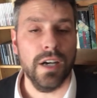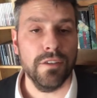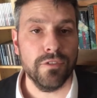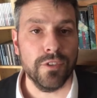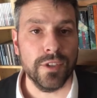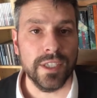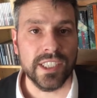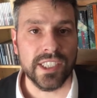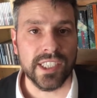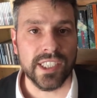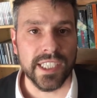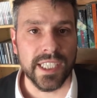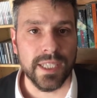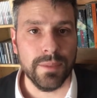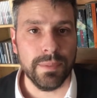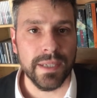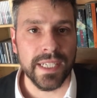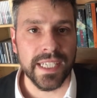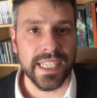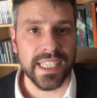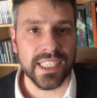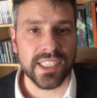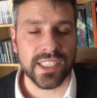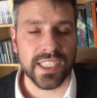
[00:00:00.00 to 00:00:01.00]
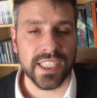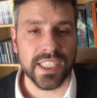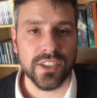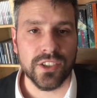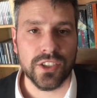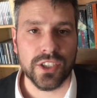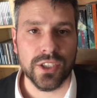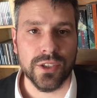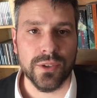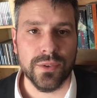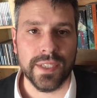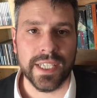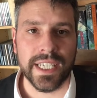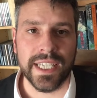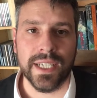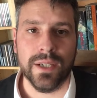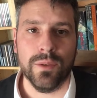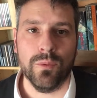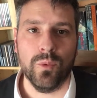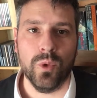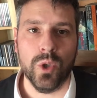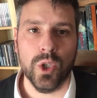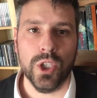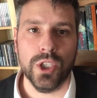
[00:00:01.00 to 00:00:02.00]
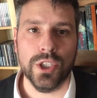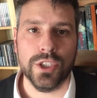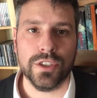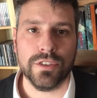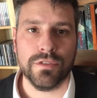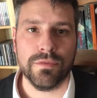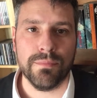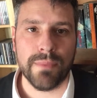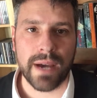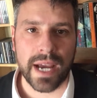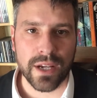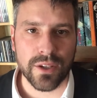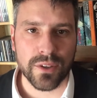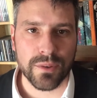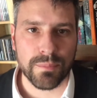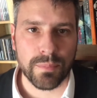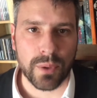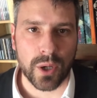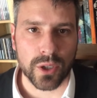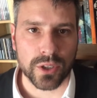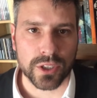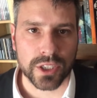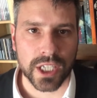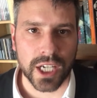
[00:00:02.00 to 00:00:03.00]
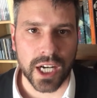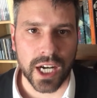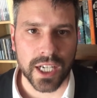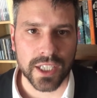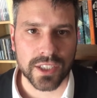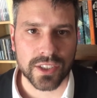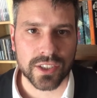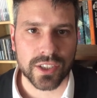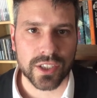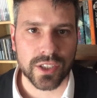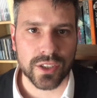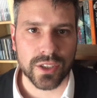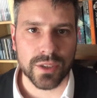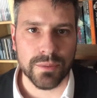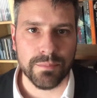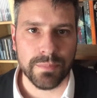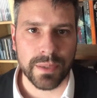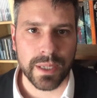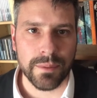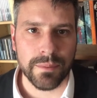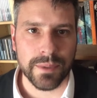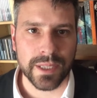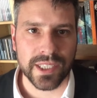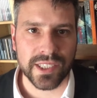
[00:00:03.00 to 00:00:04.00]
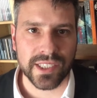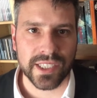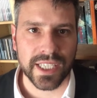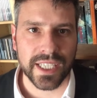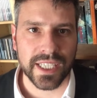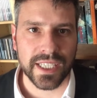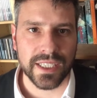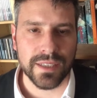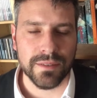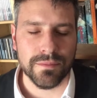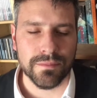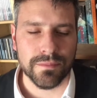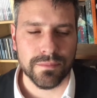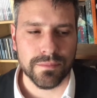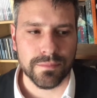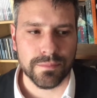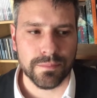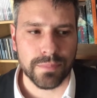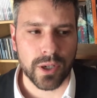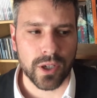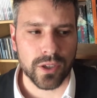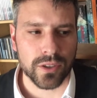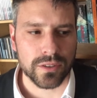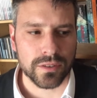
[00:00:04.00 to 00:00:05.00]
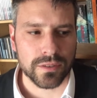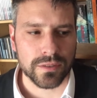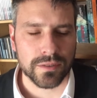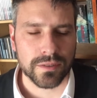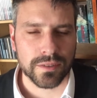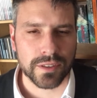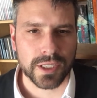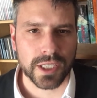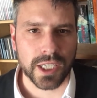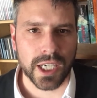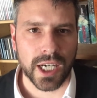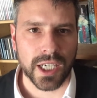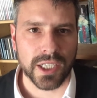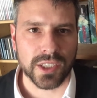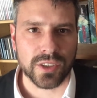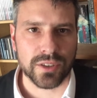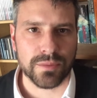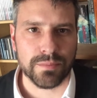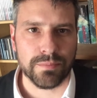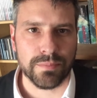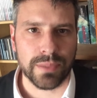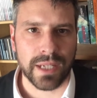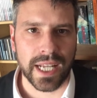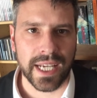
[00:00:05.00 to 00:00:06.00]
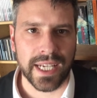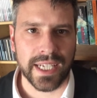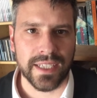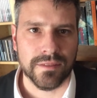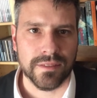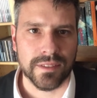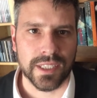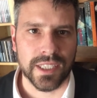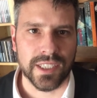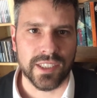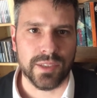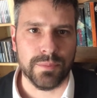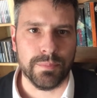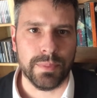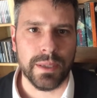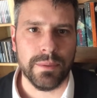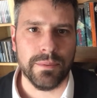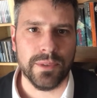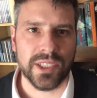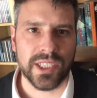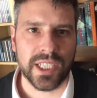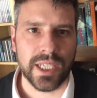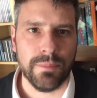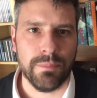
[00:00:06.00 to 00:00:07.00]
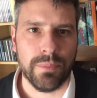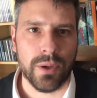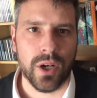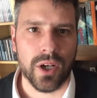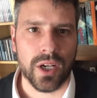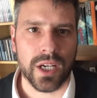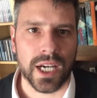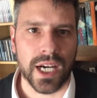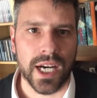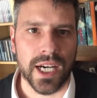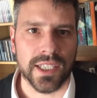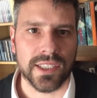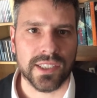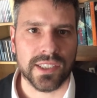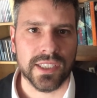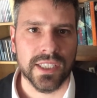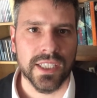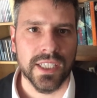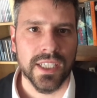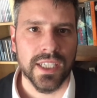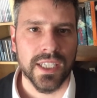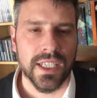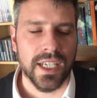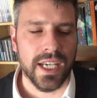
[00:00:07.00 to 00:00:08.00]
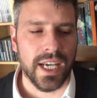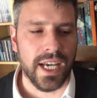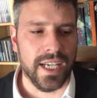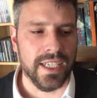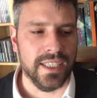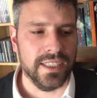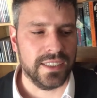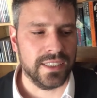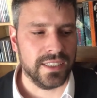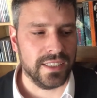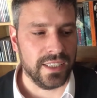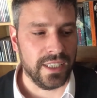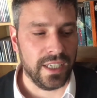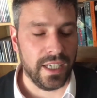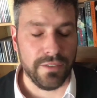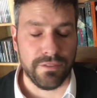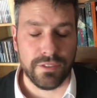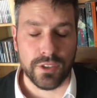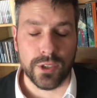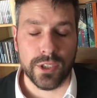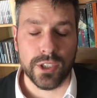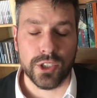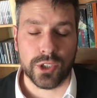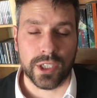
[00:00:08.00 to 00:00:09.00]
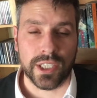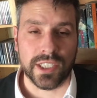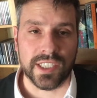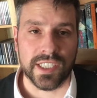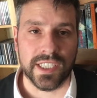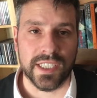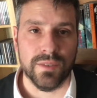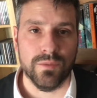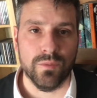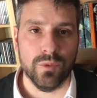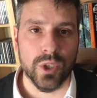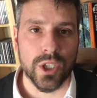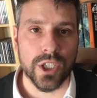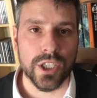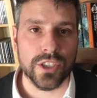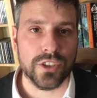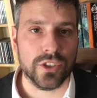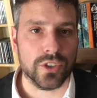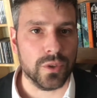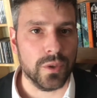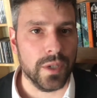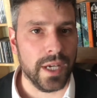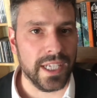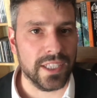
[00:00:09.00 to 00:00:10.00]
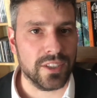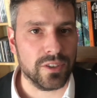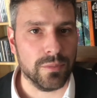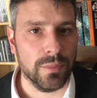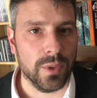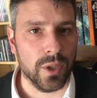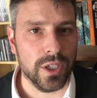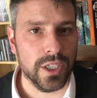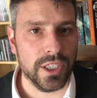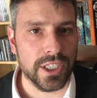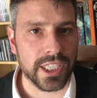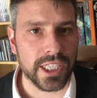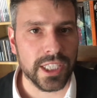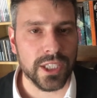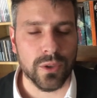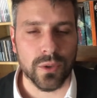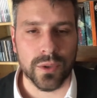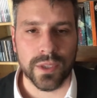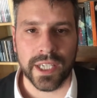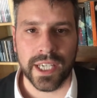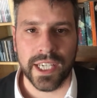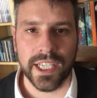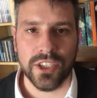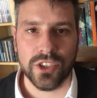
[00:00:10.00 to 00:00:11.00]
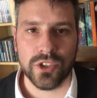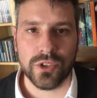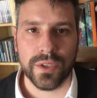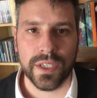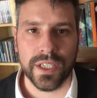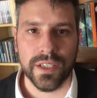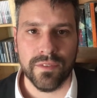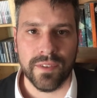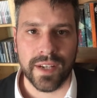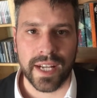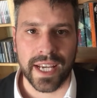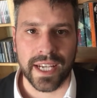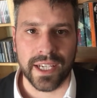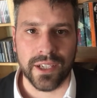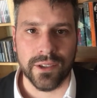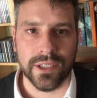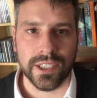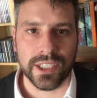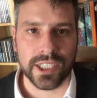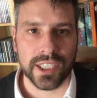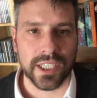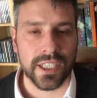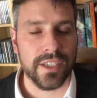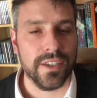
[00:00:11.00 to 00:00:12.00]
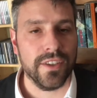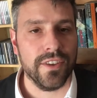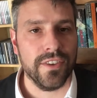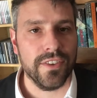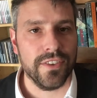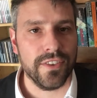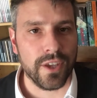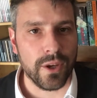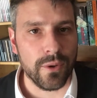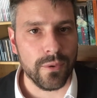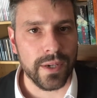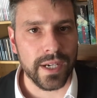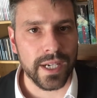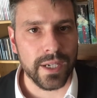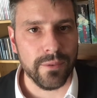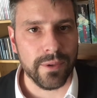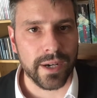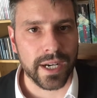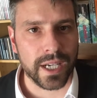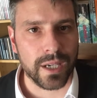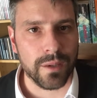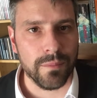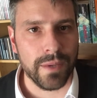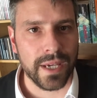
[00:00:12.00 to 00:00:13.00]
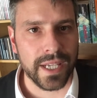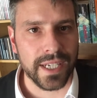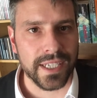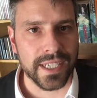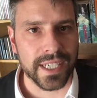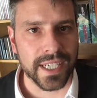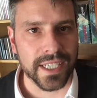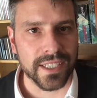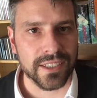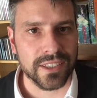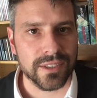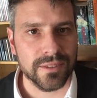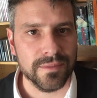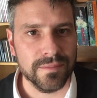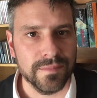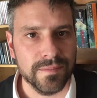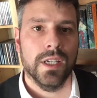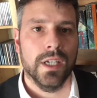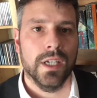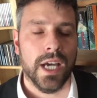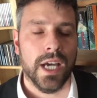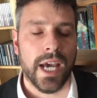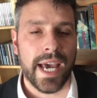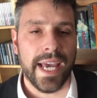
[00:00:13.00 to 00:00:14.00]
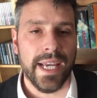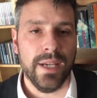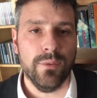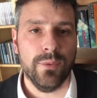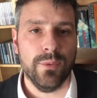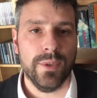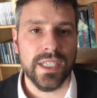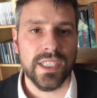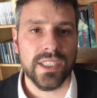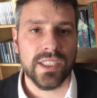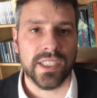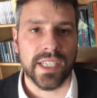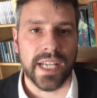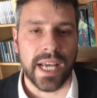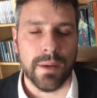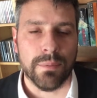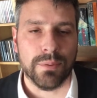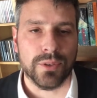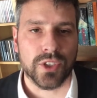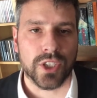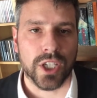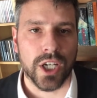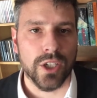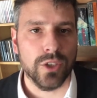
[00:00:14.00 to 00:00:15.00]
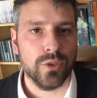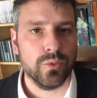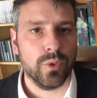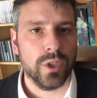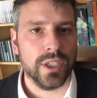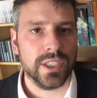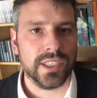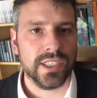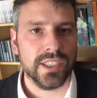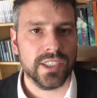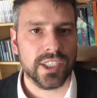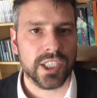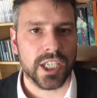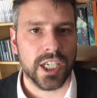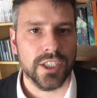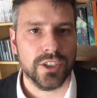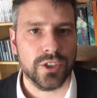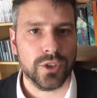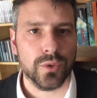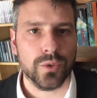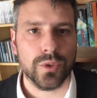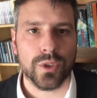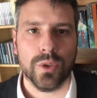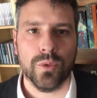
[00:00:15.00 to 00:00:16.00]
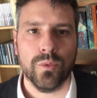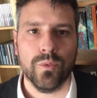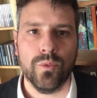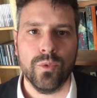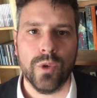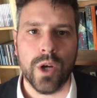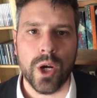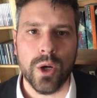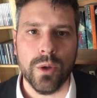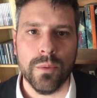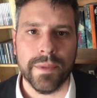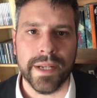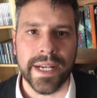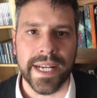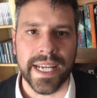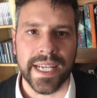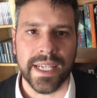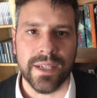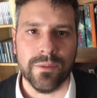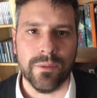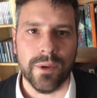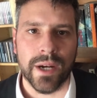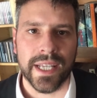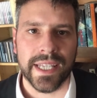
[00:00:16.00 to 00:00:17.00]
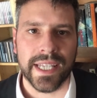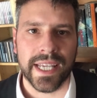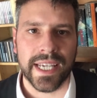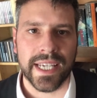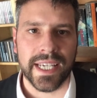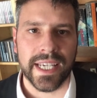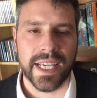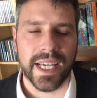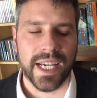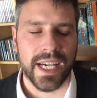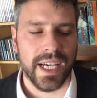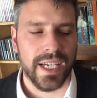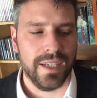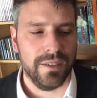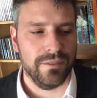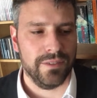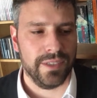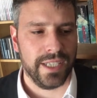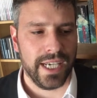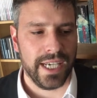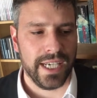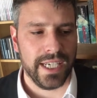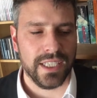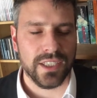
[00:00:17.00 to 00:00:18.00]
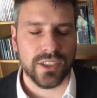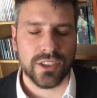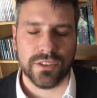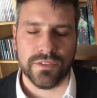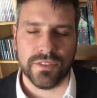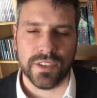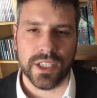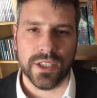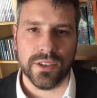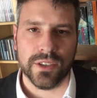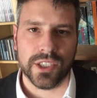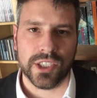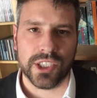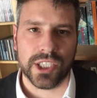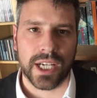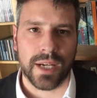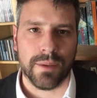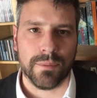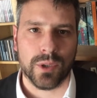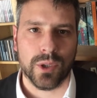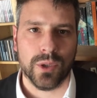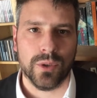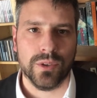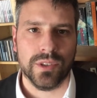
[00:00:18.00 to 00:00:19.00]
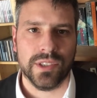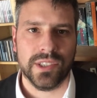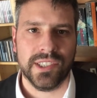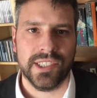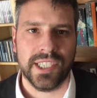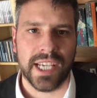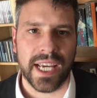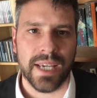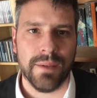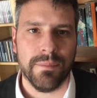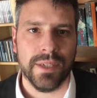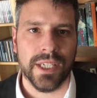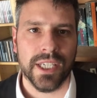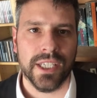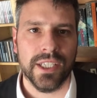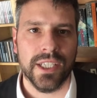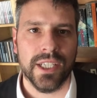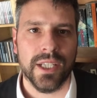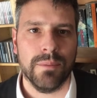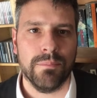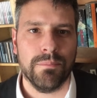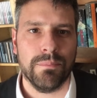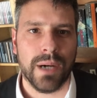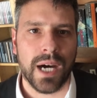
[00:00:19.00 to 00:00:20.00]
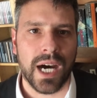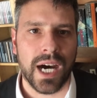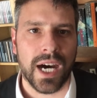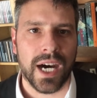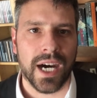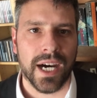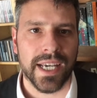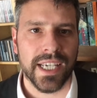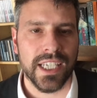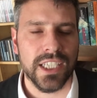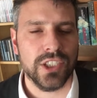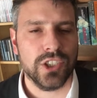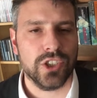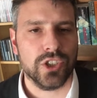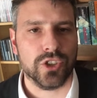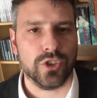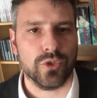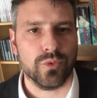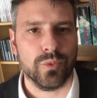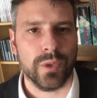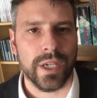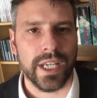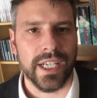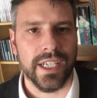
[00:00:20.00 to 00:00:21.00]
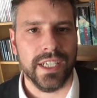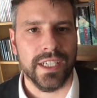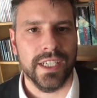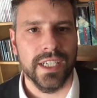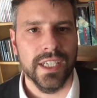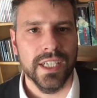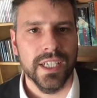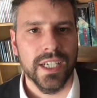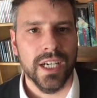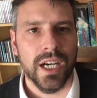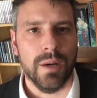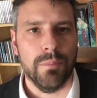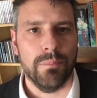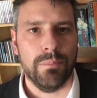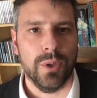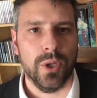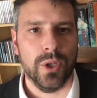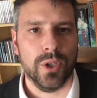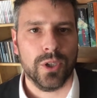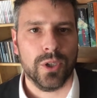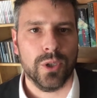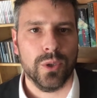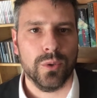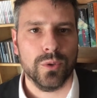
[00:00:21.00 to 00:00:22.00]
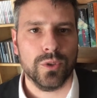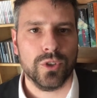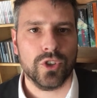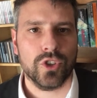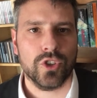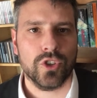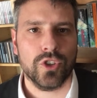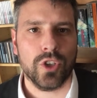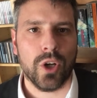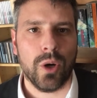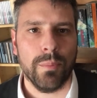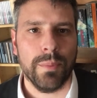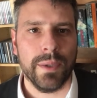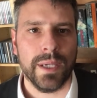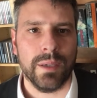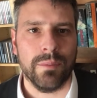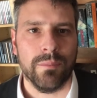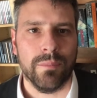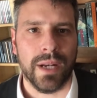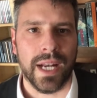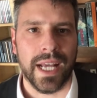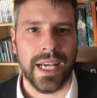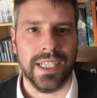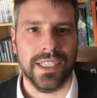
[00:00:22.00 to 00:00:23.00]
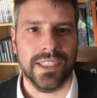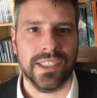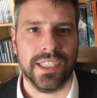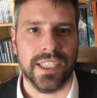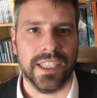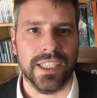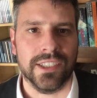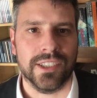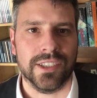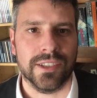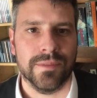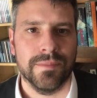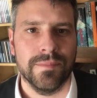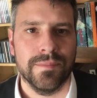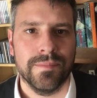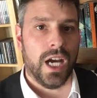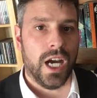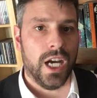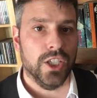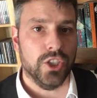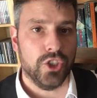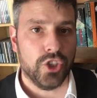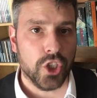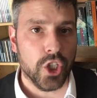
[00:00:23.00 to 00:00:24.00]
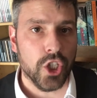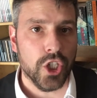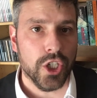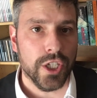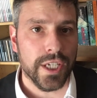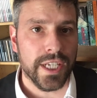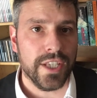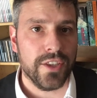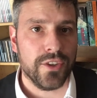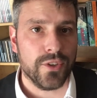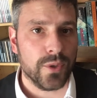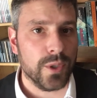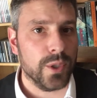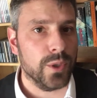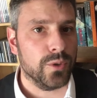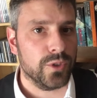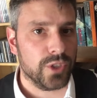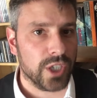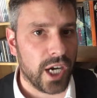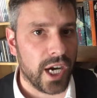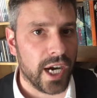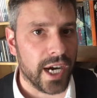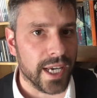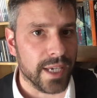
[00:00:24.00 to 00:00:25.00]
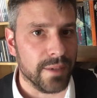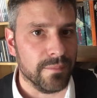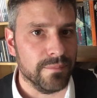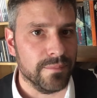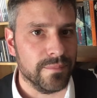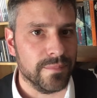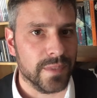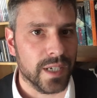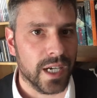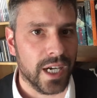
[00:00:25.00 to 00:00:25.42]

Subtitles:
I've recently been listening to the Word of Mouth podcast on the BBC podcast play. It's a BBC podcast. And if you're interested in words or etymology or the history of language, then I thoroughly recommend it. A recent episode was entitled Romani, where they interviewed a chap called Damien Labar. He's just written a book called Stopping Places, A Journey Through Time.